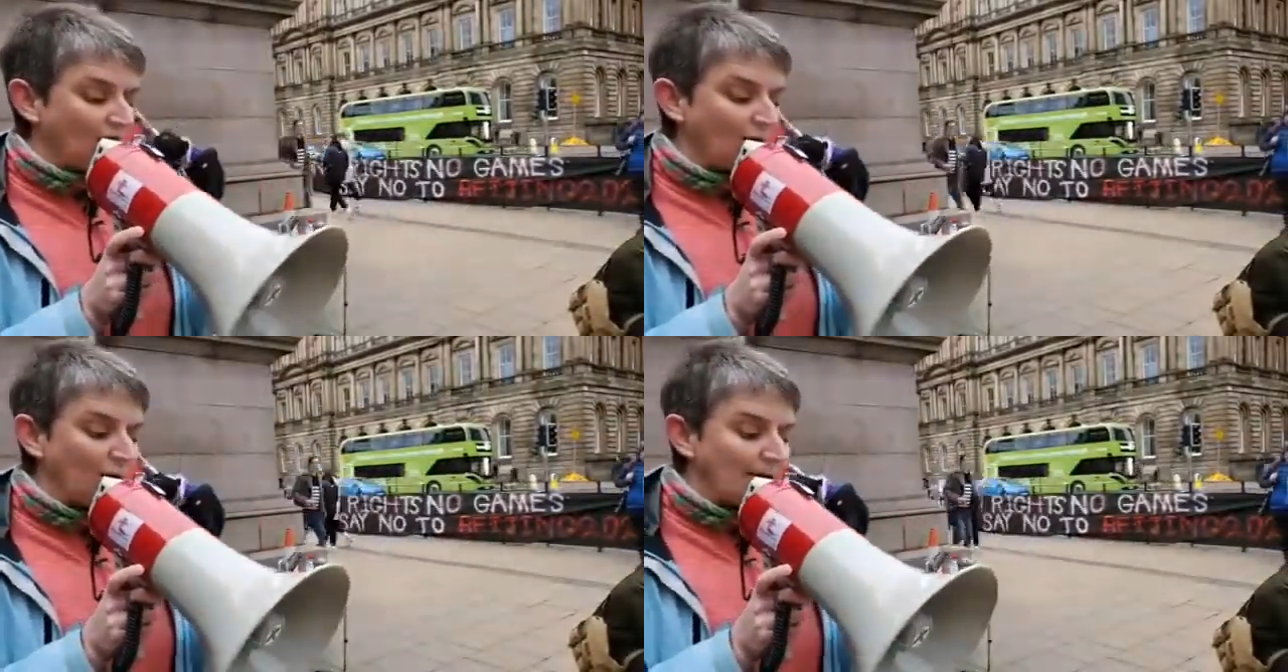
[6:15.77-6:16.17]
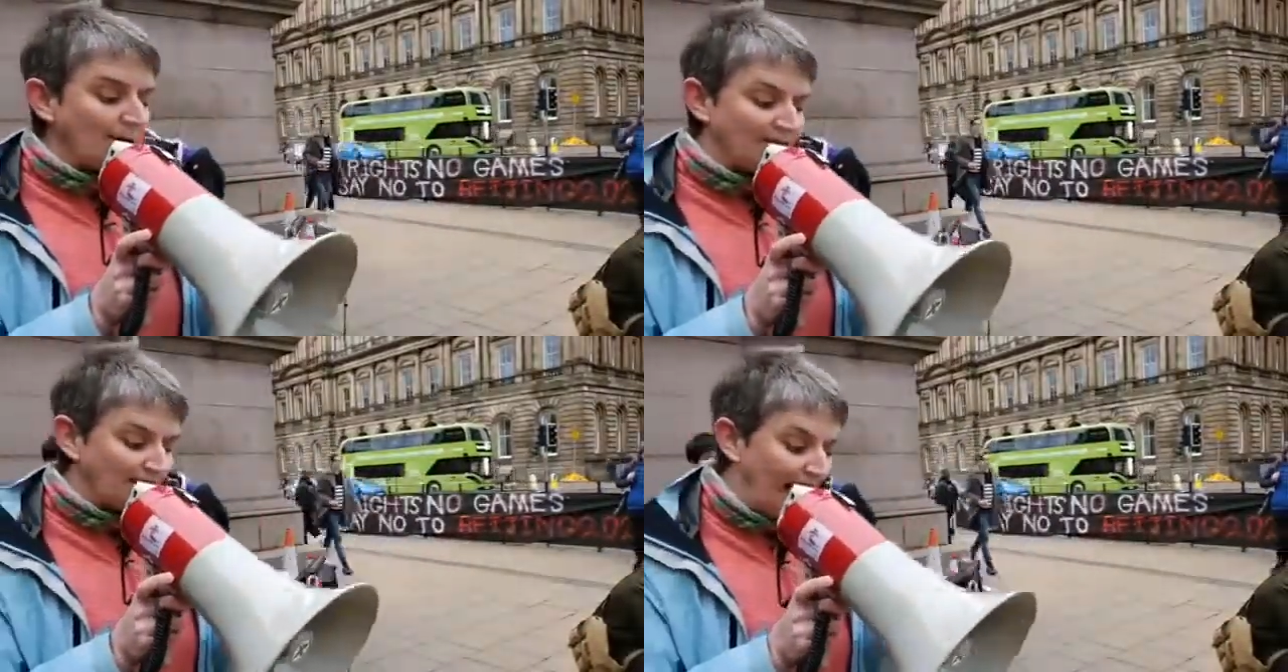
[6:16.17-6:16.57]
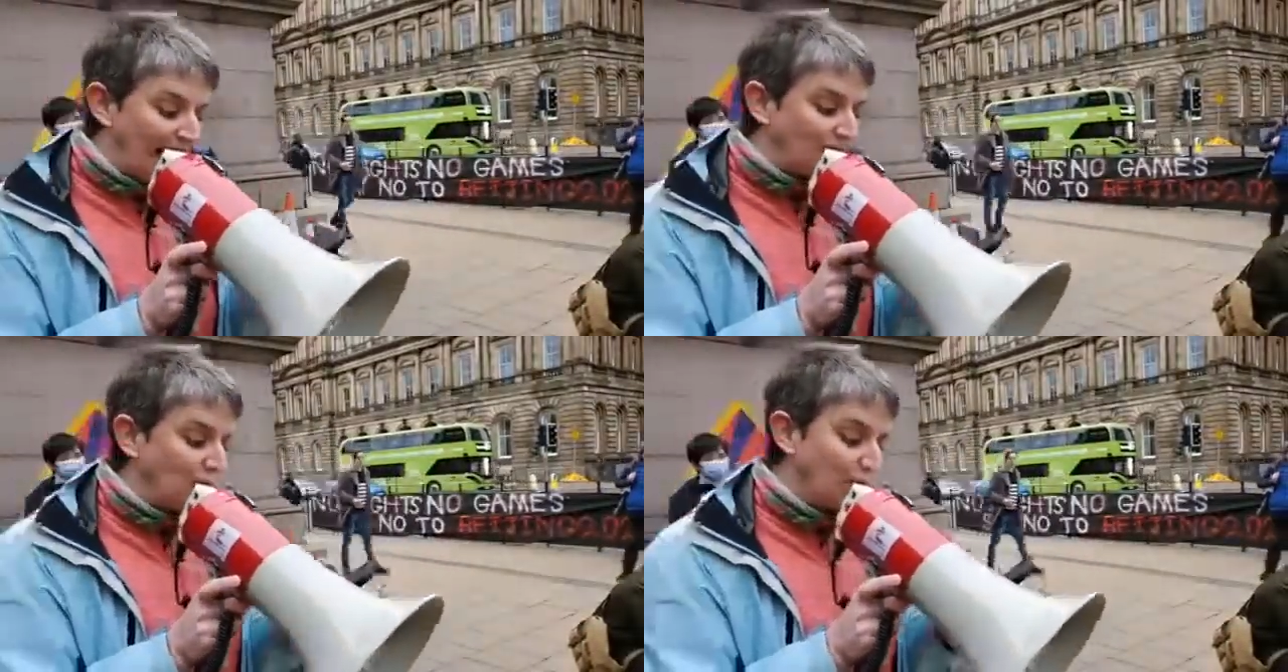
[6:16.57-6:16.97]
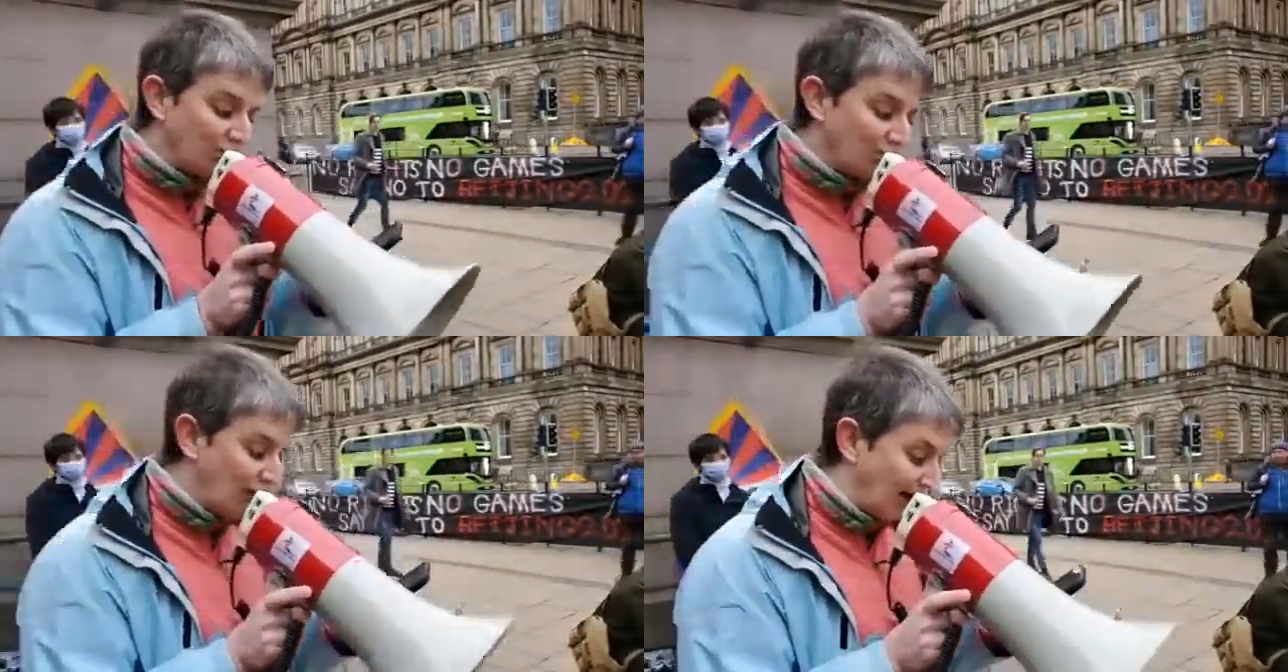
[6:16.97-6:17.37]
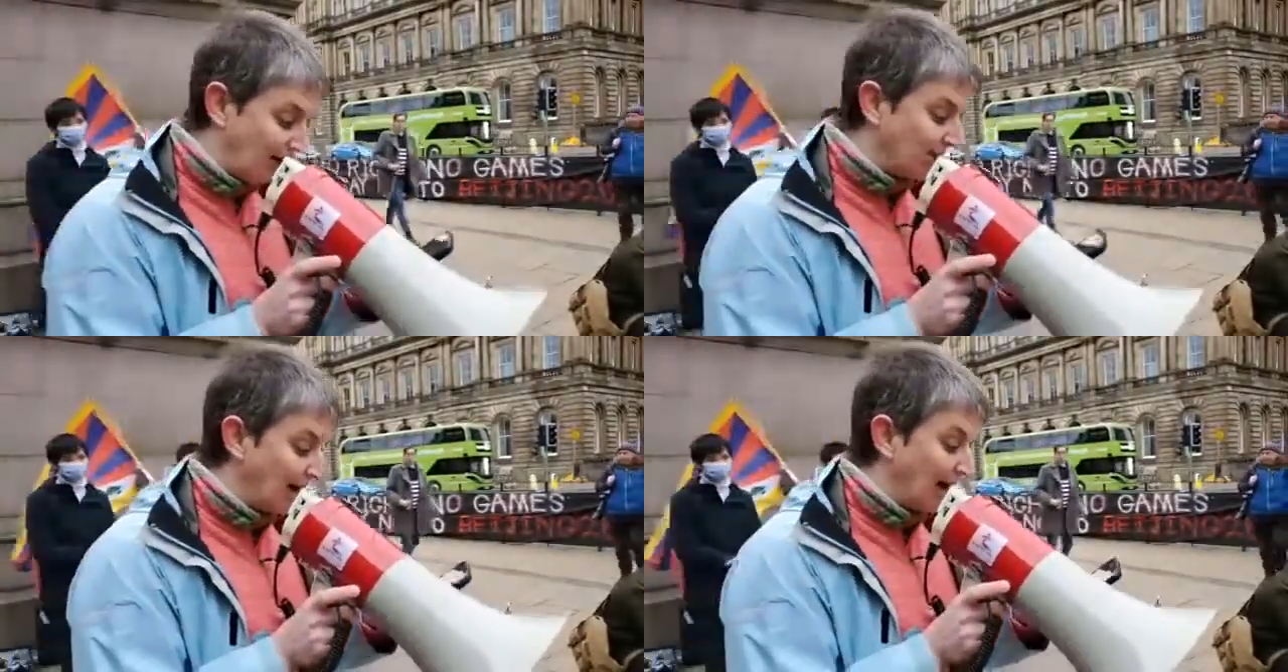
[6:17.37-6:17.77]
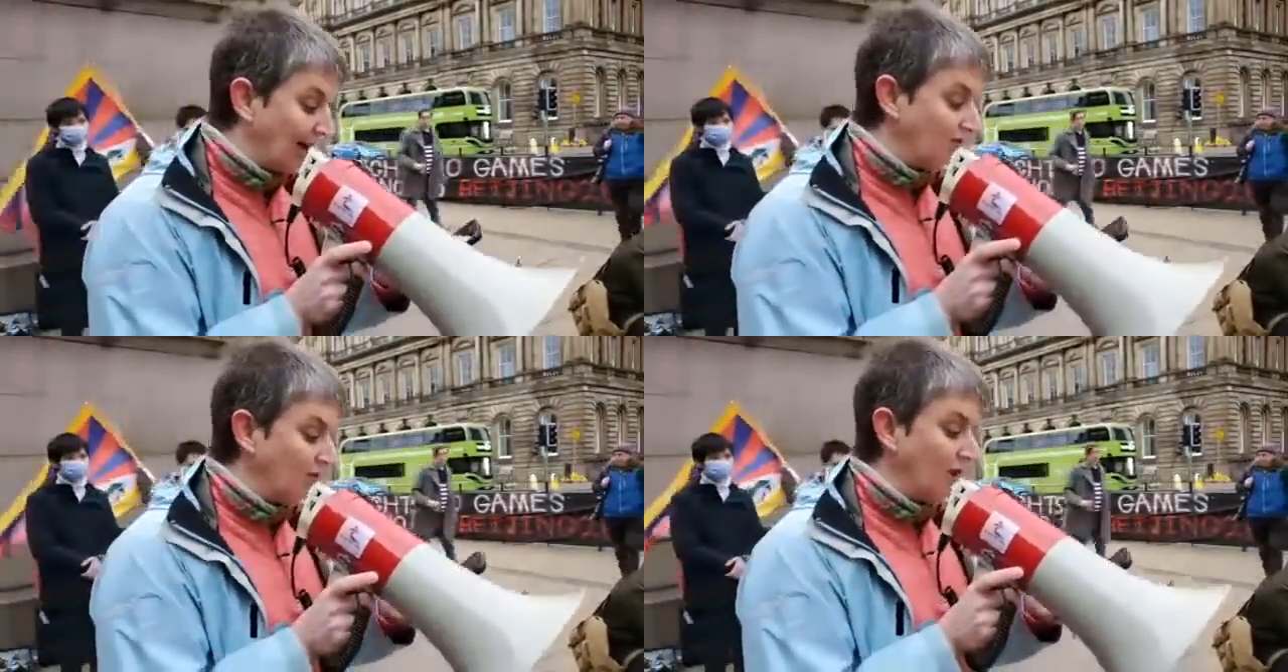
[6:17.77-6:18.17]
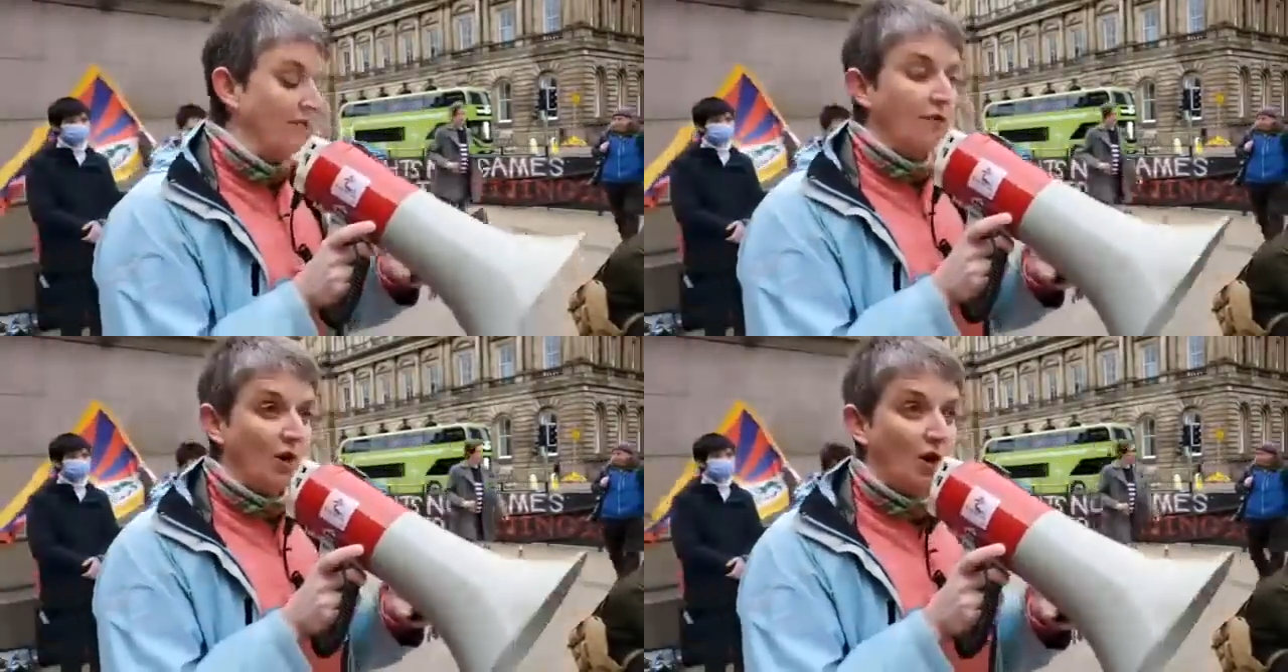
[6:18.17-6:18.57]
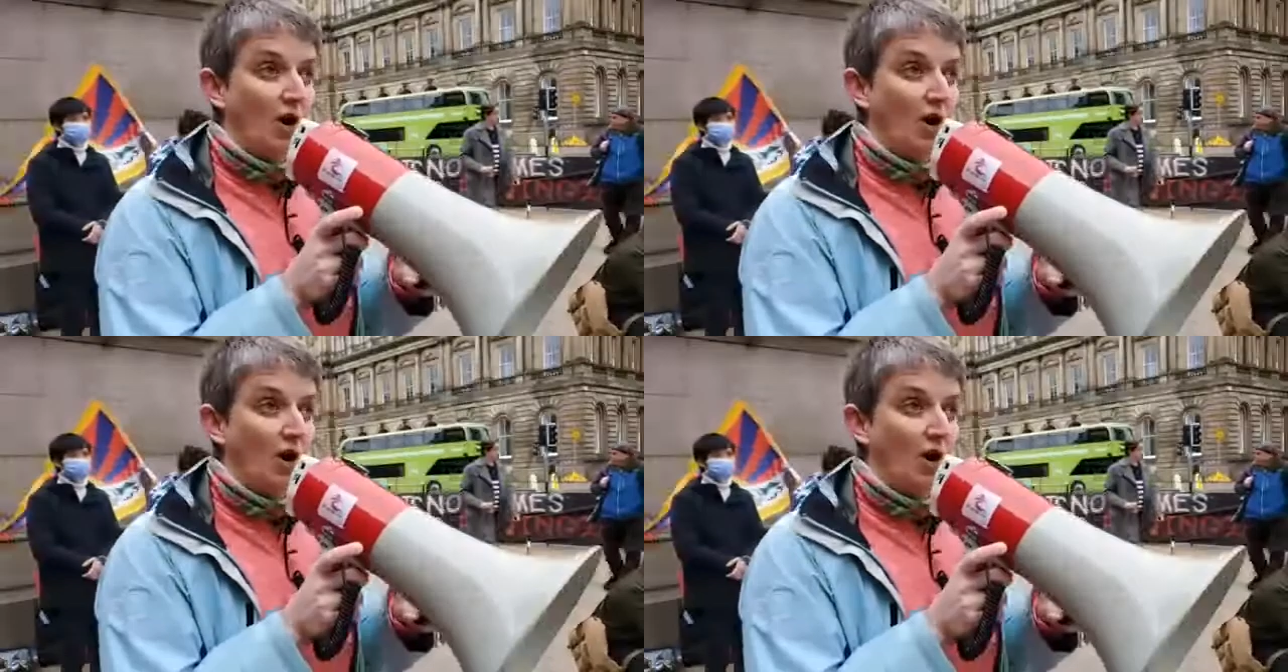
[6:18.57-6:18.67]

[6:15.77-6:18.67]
So we must stand with the right side of